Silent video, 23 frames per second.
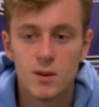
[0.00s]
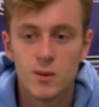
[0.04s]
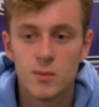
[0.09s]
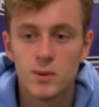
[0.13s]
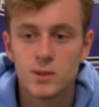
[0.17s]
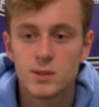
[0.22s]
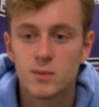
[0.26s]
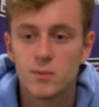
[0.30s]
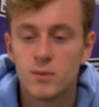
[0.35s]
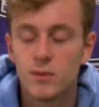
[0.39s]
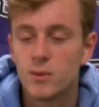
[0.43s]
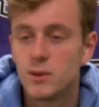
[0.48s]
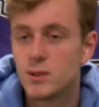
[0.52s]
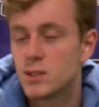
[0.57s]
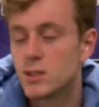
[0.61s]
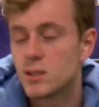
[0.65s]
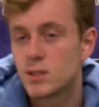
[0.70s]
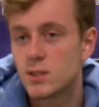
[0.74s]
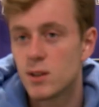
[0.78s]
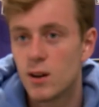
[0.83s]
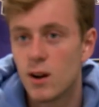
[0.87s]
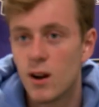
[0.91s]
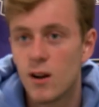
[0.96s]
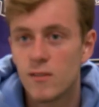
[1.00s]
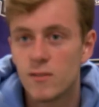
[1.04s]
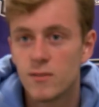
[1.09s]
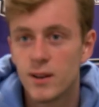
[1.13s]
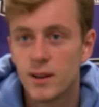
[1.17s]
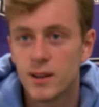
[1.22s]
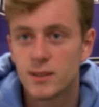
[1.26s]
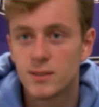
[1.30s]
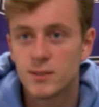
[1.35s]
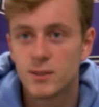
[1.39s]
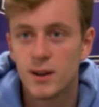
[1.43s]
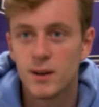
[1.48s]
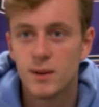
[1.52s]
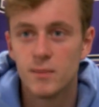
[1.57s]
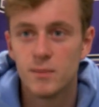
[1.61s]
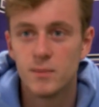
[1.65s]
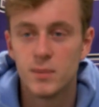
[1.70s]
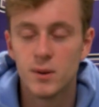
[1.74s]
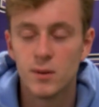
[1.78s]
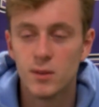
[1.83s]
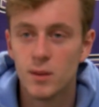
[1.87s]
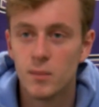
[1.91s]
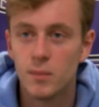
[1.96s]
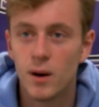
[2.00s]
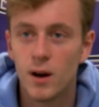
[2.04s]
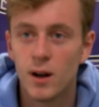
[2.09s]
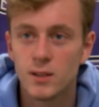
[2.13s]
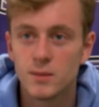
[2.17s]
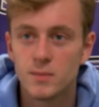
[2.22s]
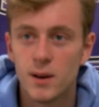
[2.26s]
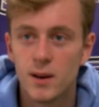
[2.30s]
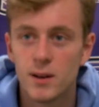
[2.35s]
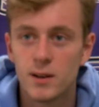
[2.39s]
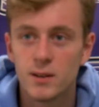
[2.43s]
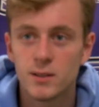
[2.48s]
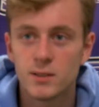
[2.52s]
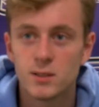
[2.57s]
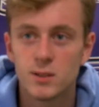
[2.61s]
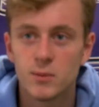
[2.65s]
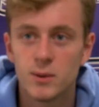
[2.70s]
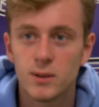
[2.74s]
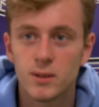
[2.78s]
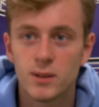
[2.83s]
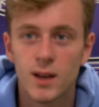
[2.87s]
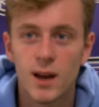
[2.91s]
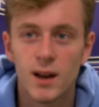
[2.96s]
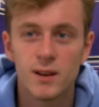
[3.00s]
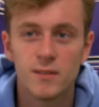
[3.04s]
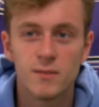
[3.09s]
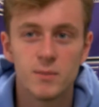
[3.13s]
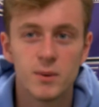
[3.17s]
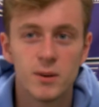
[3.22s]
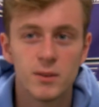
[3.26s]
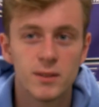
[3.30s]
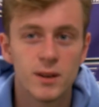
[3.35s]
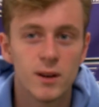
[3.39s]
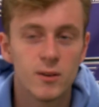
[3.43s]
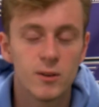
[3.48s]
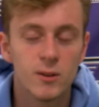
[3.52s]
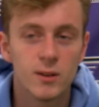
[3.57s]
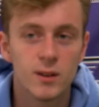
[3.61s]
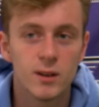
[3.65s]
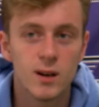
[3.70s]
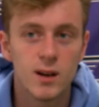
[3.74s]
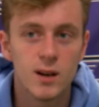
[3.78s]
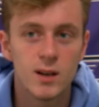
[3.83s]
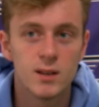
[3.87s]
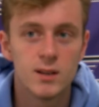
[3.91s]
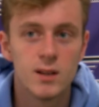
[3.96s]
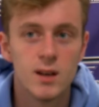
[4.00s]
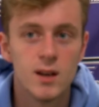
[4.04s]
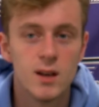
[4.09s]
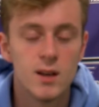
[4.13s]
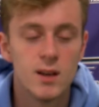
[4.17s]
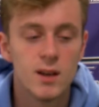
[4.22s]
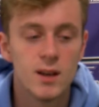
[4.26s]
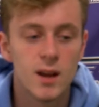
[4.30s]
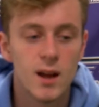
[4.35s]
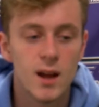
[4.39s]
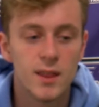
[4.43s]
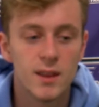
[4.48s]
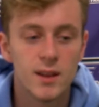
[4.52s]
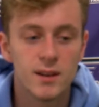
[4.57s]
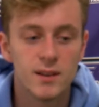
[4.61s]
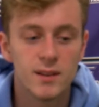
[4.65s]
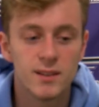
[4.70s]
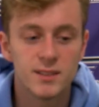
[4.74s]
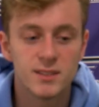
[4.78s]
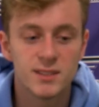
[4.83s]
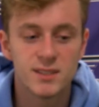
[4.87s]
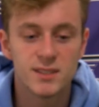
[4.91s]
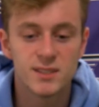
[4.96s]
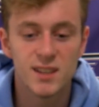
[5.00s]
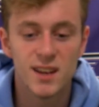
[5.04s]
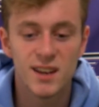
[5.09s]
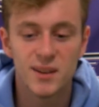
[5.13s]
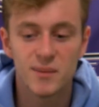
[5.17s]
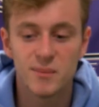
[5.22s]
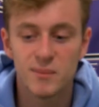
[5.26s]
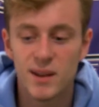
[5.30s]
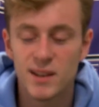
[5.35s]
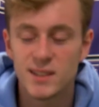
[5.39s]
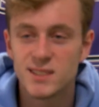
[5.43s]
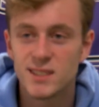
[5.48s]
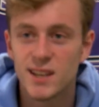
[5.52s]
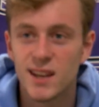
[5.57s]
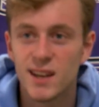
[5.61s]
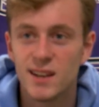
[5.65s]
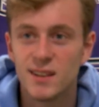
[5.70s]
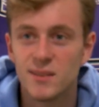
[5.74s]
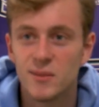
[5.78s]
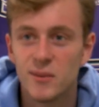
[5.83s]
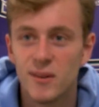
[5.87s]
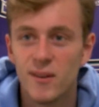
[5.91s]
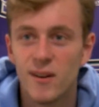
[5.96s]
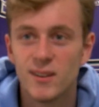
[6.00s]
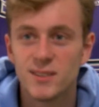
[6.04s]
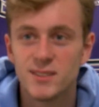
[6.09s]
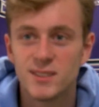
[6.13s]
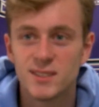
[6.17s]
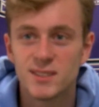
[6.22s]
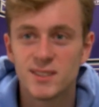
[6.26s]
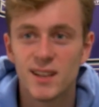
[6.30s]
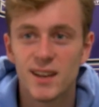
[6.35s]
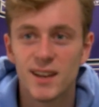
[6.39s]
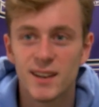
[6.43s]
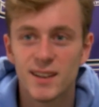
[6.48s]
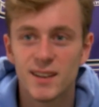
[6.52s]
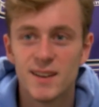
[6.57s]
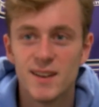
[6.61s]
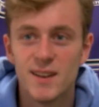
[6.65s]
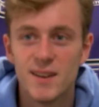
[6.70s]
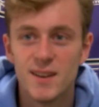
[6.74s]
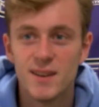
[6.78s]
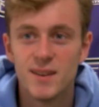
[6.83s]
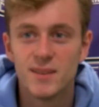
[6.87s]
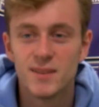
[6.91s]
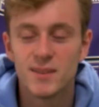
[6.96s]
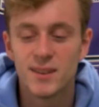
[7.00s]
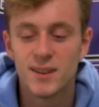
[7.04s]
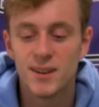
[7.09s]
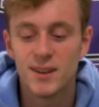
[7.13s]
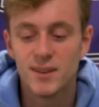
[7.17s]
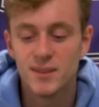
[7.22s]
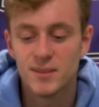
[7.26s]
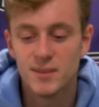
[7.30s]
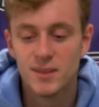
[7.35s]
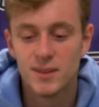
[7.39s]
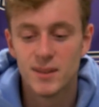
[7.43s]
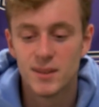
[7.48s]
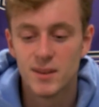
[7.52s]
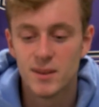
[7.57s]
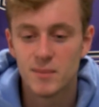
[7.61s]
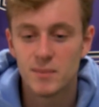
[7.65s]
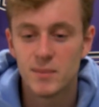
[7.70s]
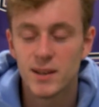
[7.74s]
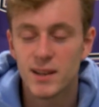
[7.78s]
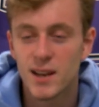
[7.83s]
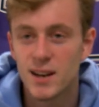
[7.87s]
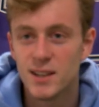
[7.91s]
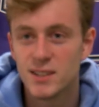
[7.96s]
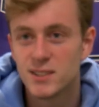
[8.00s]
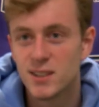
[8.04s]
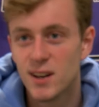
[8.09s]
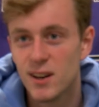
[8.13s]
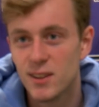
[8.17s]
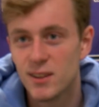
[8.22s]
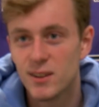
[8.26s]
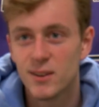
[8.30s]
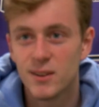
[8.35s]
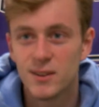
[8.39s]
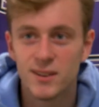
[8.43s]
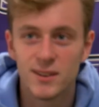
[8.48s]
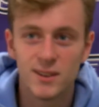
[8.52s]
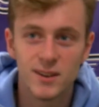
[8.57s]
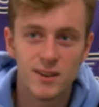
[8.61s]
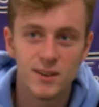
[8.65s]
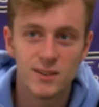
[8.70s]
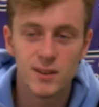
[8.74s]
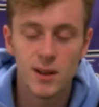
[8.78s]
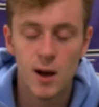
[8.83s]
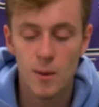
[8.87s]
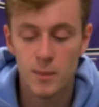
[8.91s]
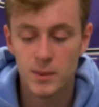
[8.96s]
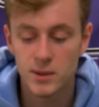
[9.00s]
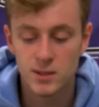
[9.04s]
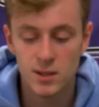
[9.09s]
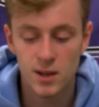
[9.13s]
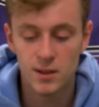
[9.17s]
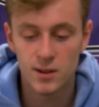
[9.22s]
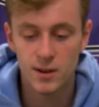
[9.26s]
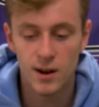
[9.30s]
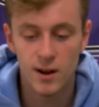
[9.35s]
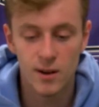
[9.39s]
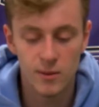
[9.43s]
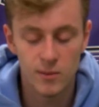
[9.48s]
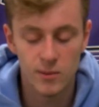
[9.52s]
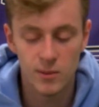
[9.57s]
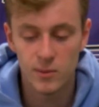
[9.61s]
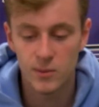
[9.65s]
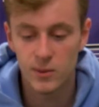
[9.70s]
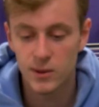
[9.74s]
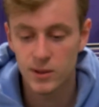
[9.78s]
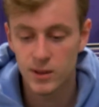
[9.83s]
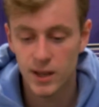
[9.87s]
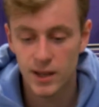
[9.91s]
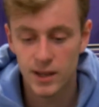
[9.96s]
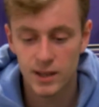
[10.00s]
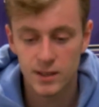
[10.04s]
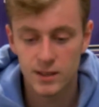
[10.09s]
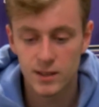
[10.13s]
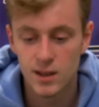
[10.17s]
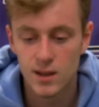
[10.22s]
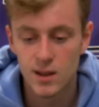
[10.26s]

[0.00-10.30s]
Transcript: we should start off like trying to build the bond better. So we kind of built that early on, and then it's just like maintained. We all just like, you know, pick at each other and, you know, help each other out when we're like